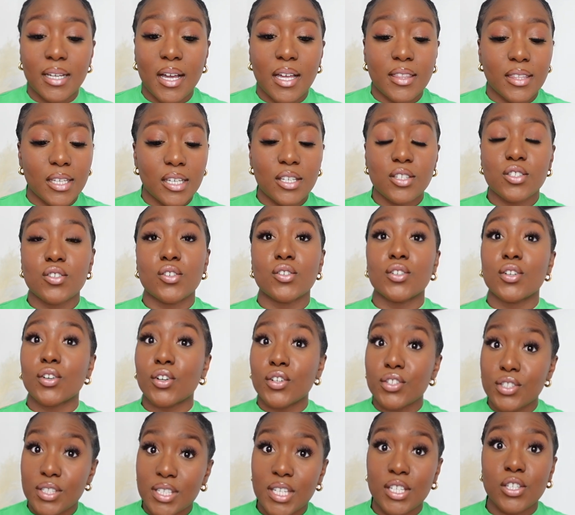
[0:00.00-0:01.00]
I think it's going to
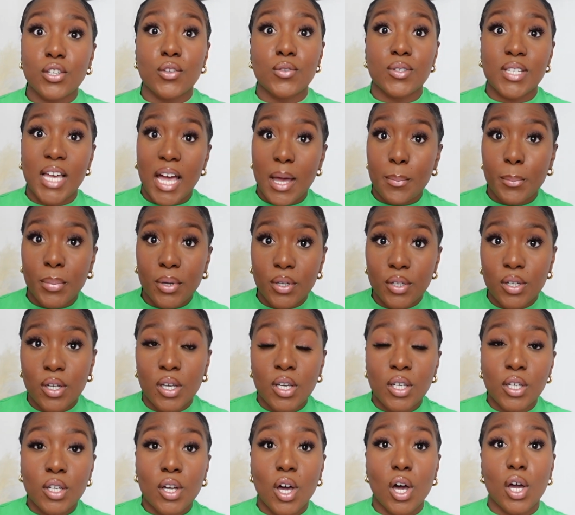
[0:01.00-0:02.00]
continue to happen
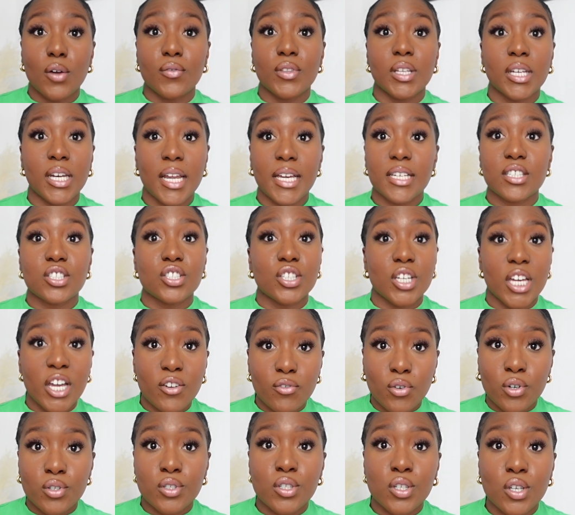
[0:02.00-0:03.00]
over the next year
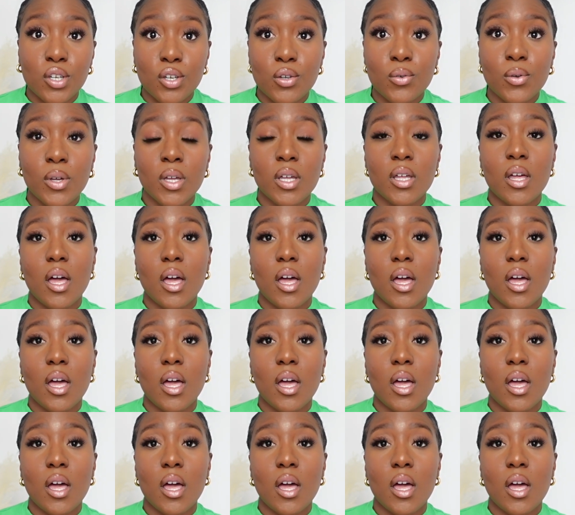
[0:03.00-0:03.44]
or two